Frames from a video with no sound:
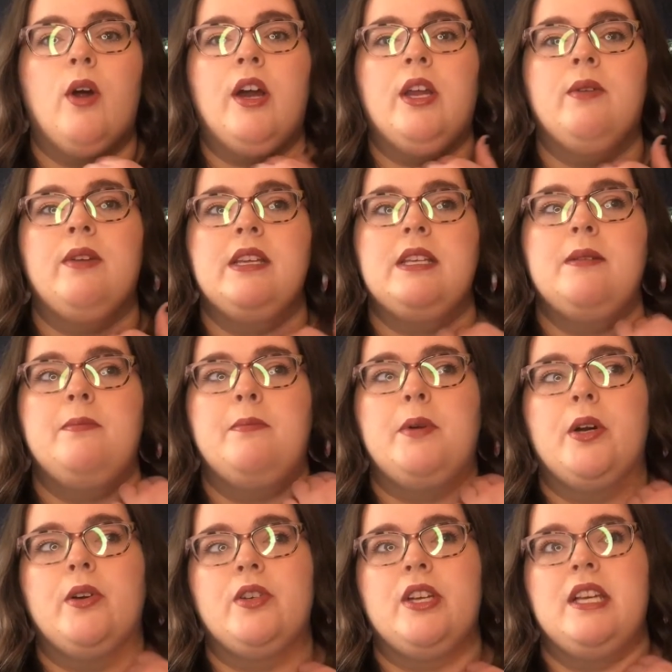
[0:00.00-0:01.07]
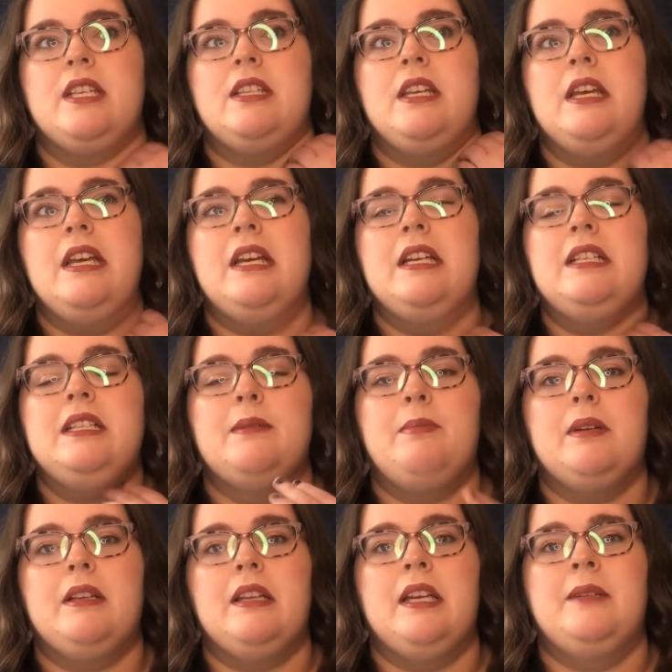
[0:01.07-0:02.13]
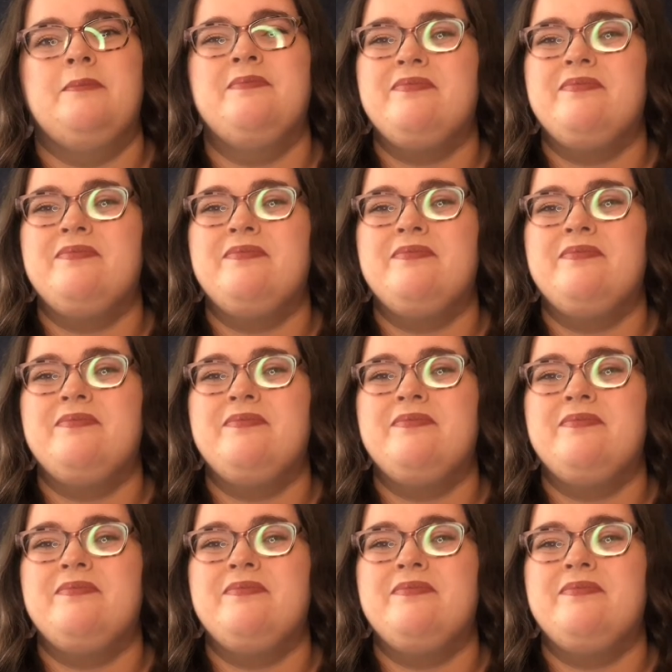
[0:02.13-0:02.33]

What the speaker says: You need to purchase typically